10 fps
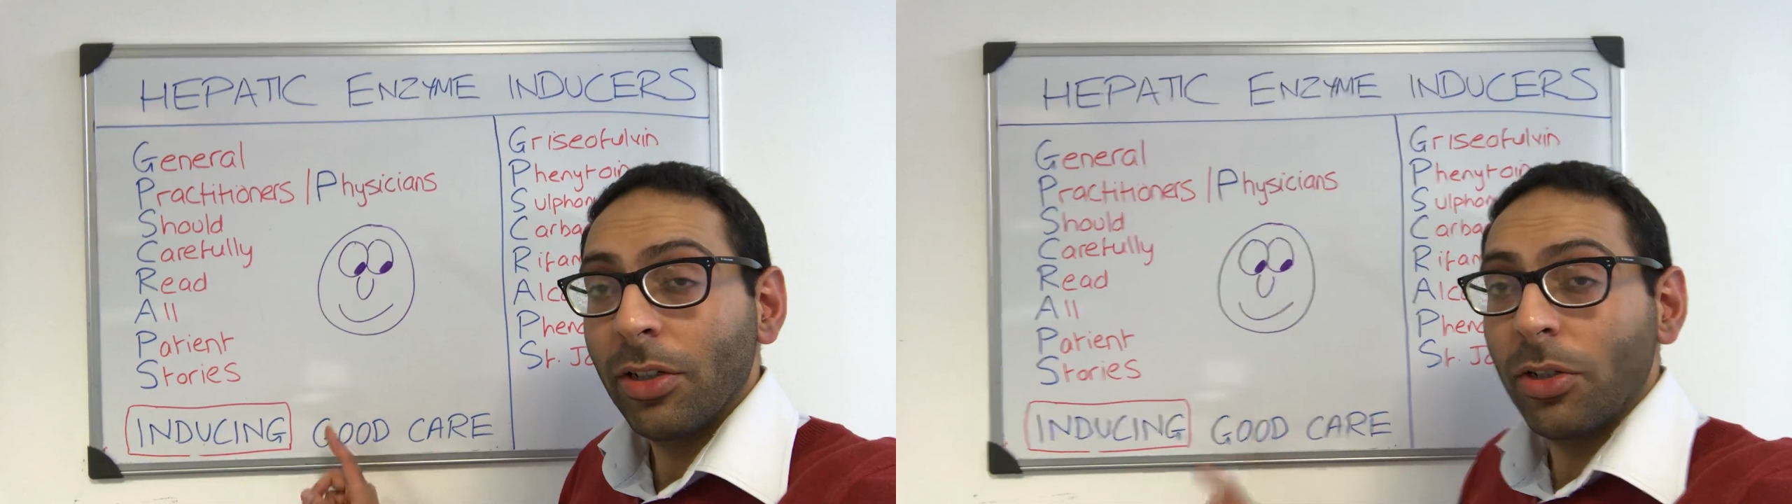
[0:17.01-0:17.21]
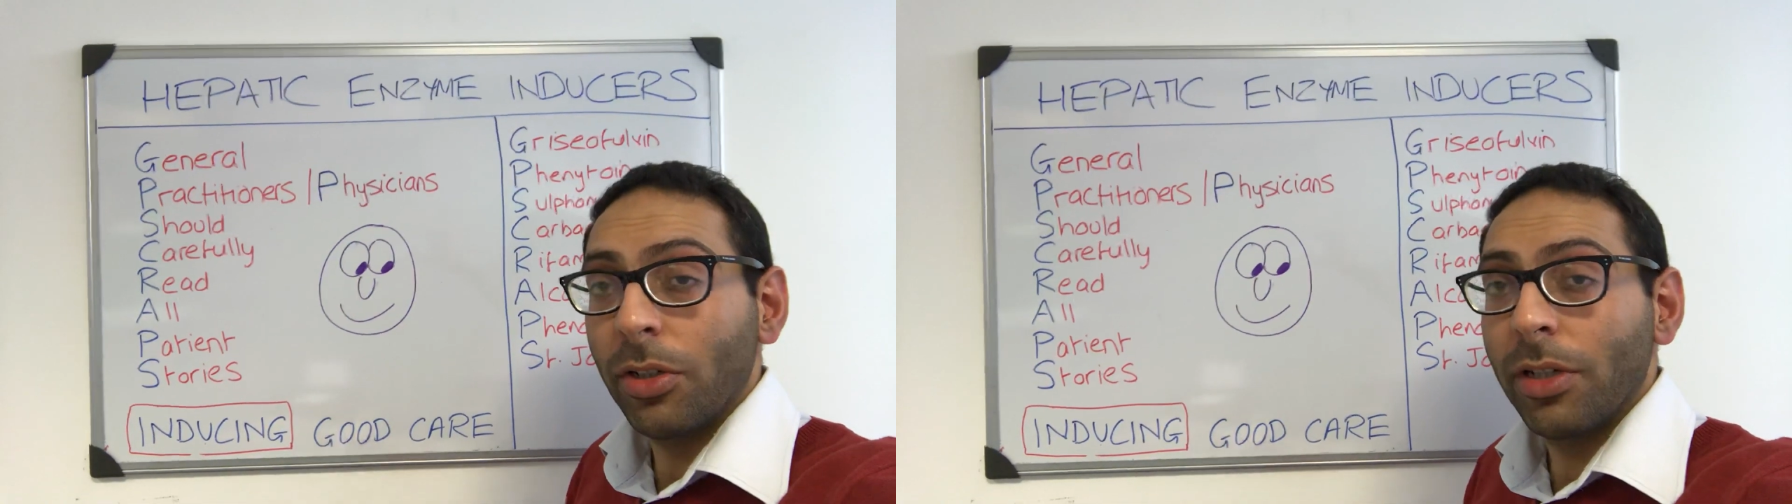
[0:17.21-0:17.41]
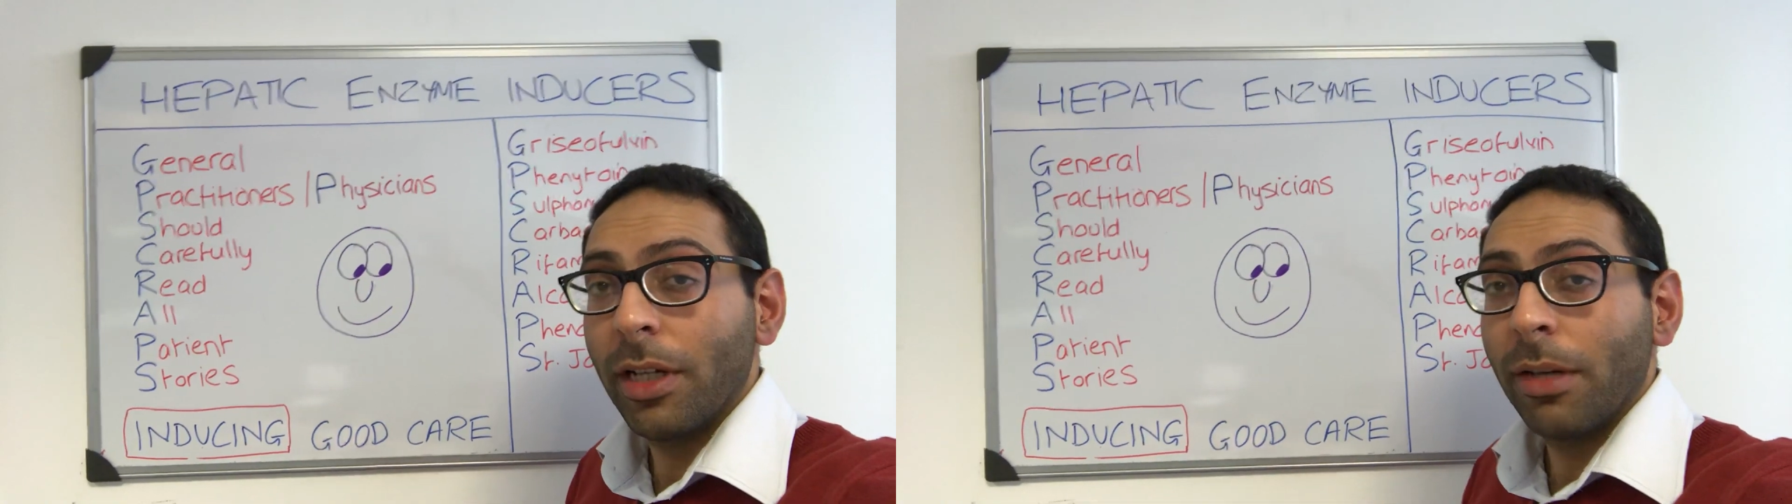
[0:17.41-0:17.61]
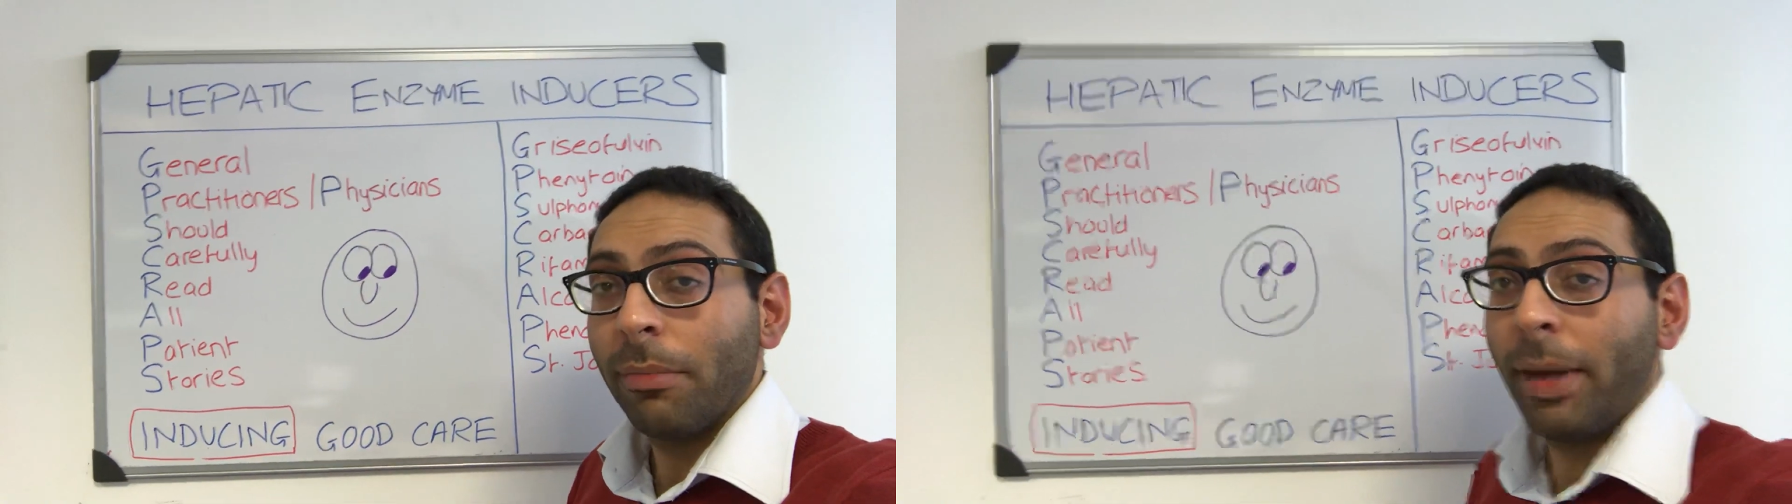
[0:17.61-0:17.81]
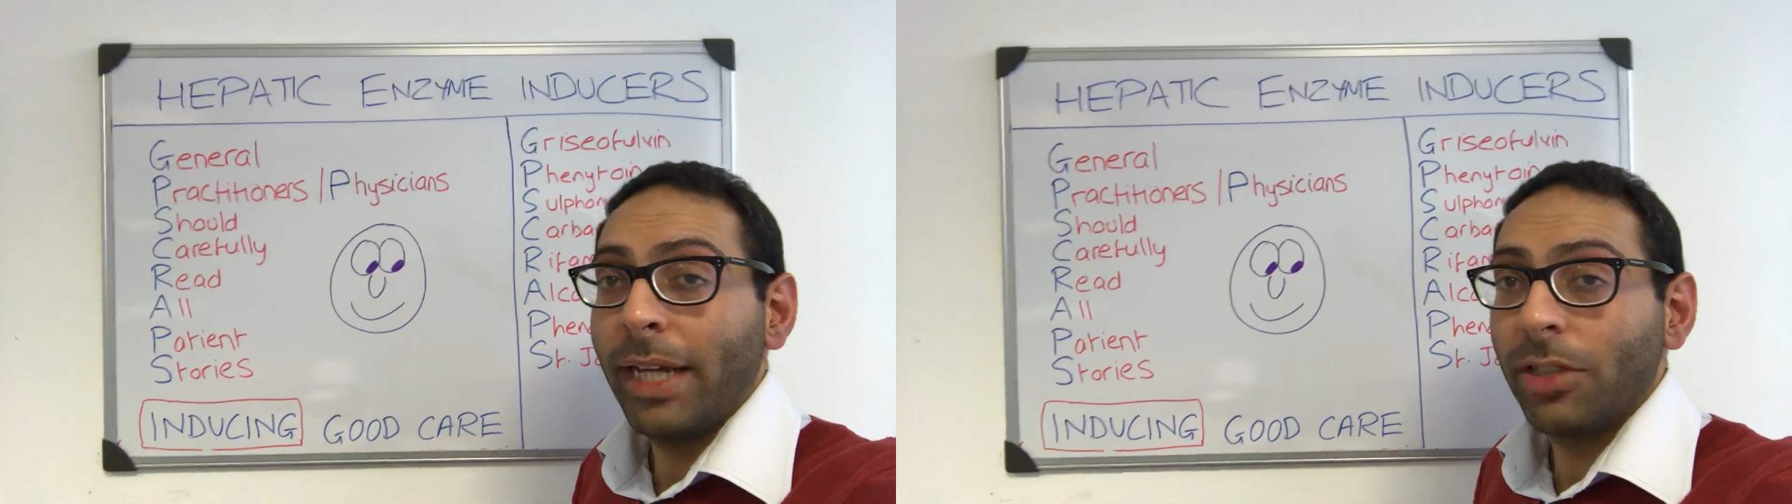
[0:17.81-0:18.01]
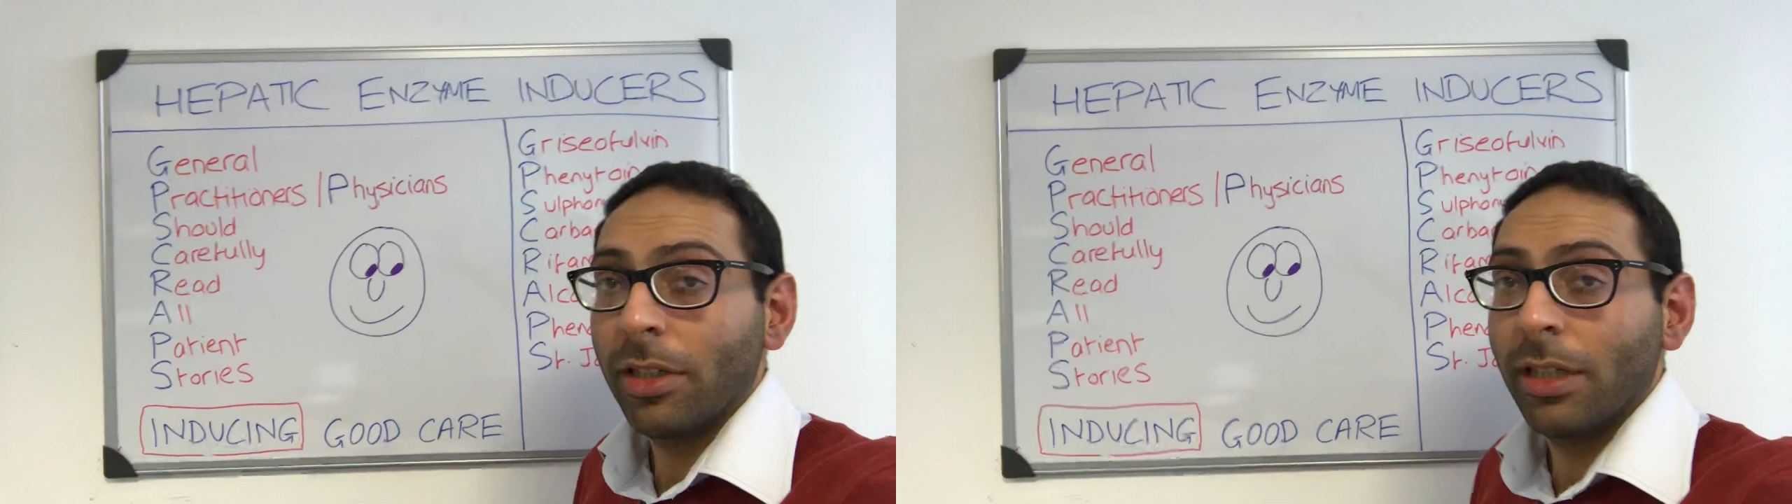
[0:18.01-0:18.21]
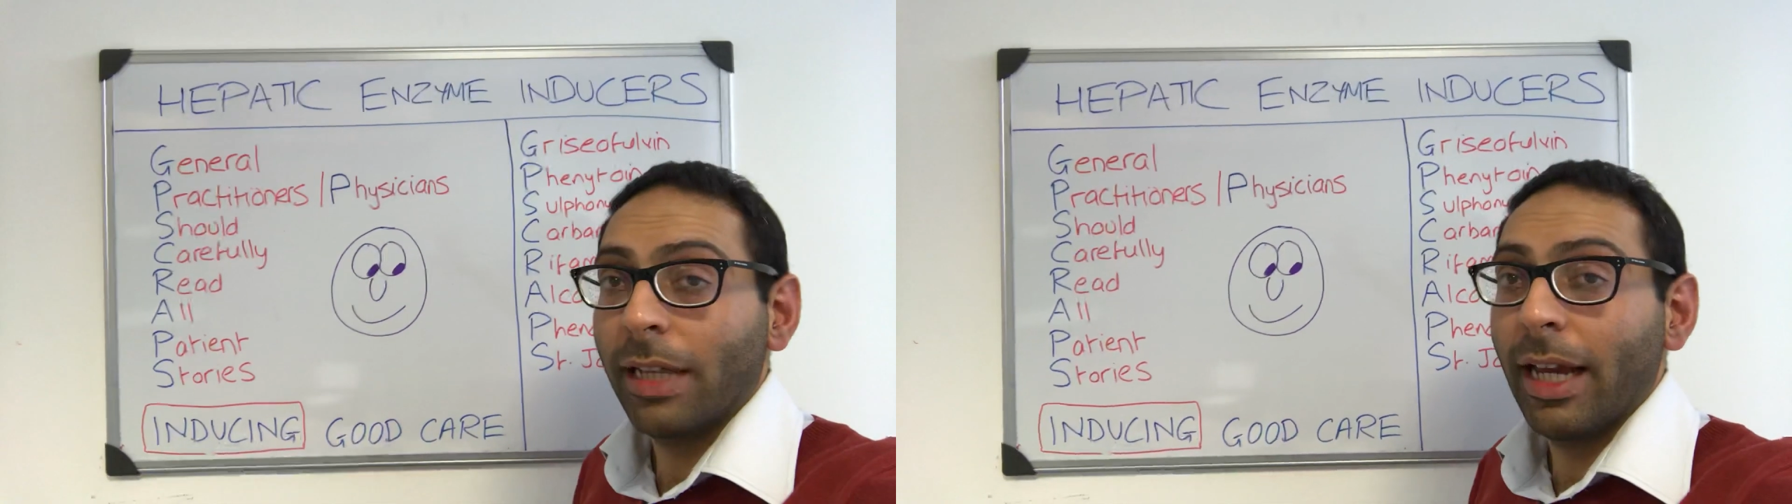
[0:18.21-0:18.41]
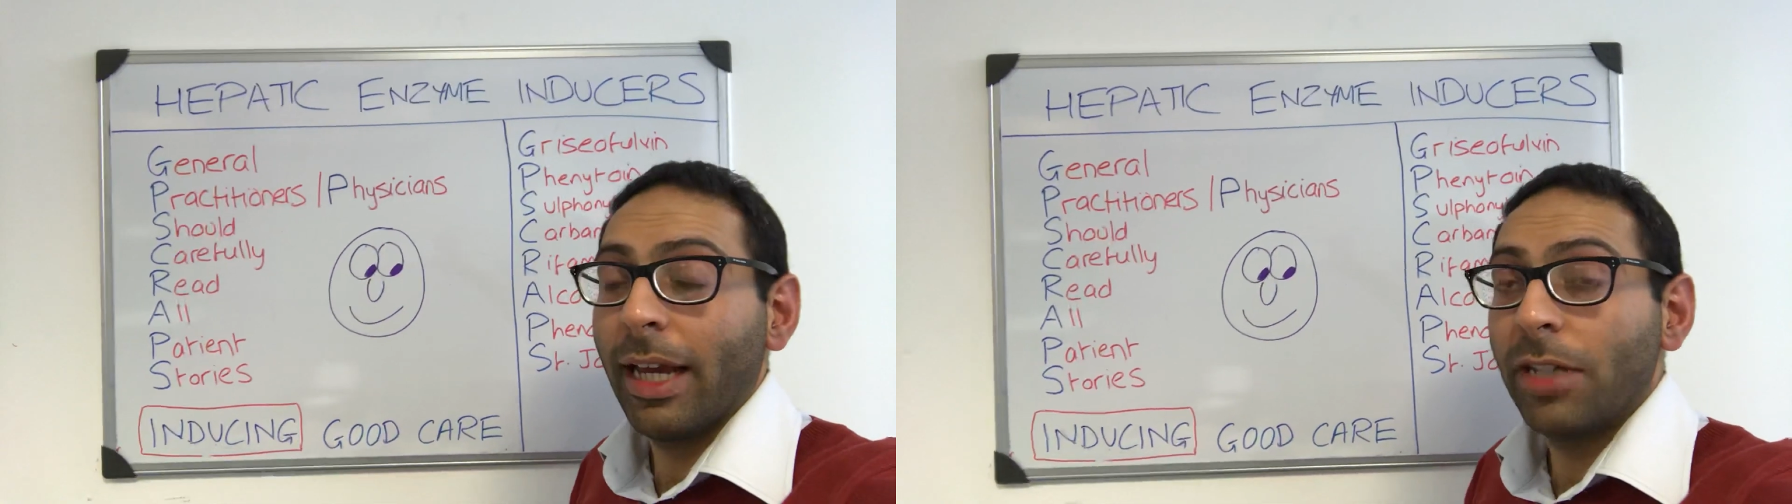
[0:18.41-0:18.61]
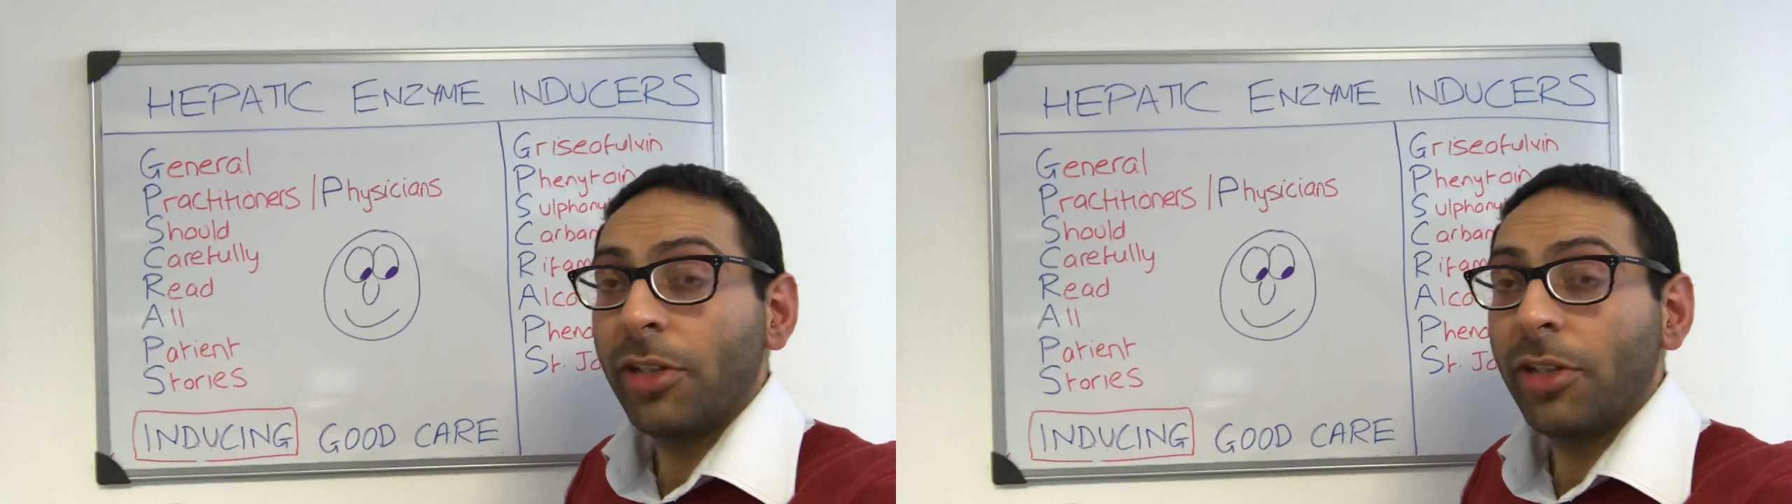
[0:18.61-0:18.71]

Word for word: good patient care.